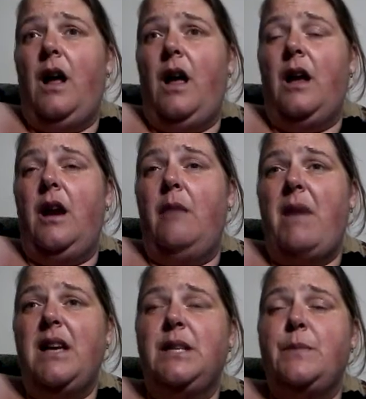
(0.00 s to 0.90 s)
And it
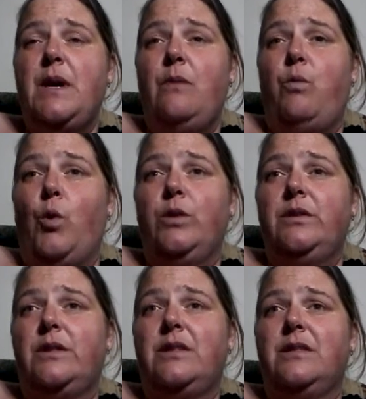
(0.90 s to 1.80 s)
makes me
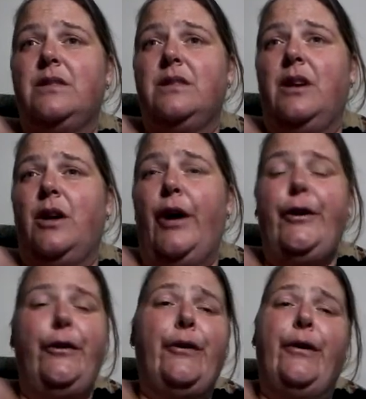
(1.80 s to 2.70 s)
want, I
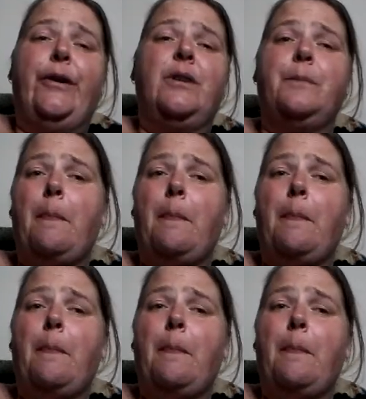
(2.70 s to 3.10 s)
don't know.